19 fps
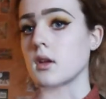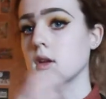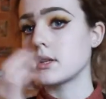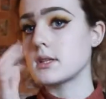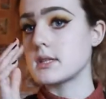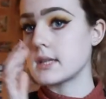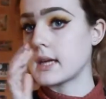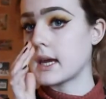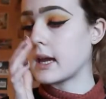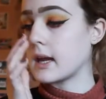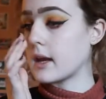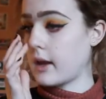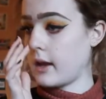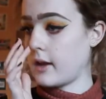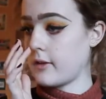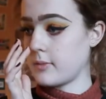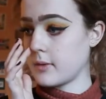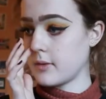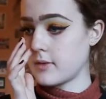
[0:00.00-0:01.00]
Today I
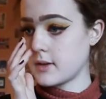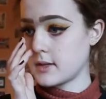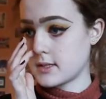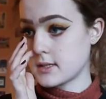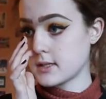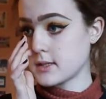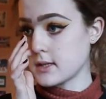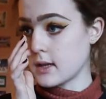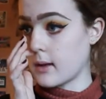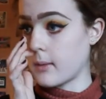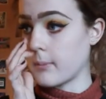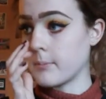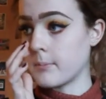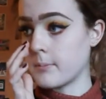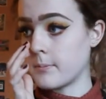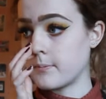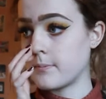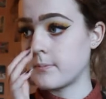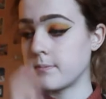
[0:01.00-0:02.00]
have my first
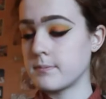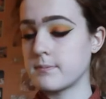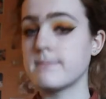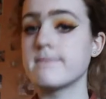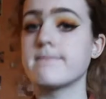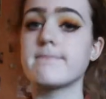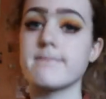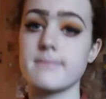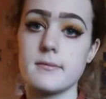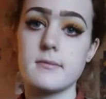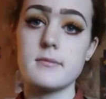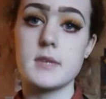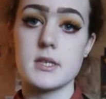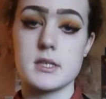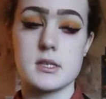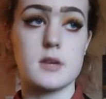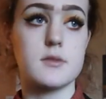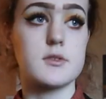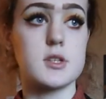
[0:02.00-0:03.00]
exam
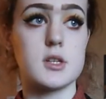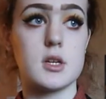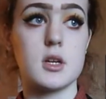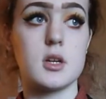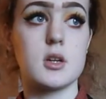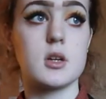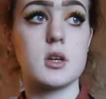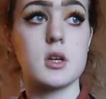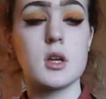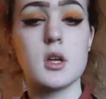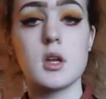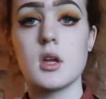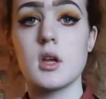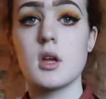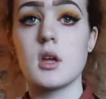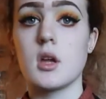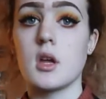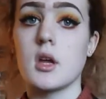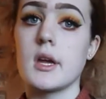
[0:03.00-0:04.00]
this afternoon.
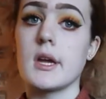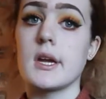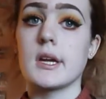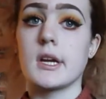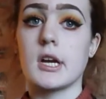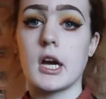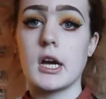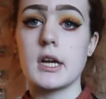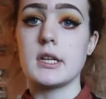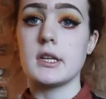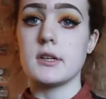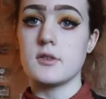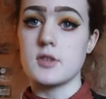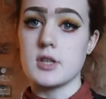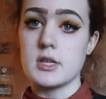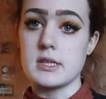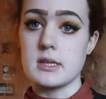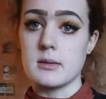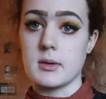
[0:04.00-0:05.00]
Kind of
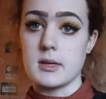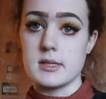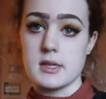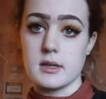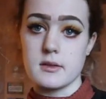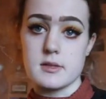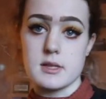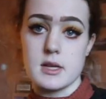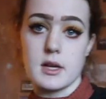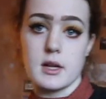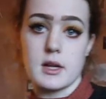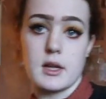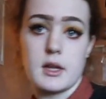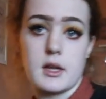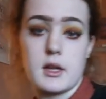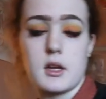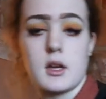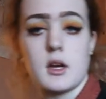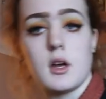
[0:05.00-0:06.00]
shitting myself
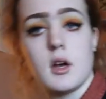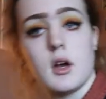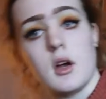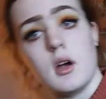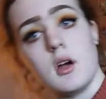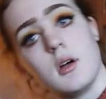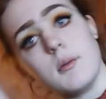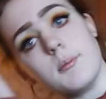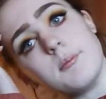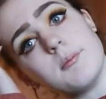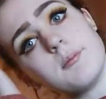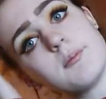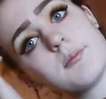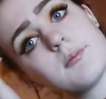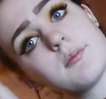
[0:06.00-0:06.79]
slightly. And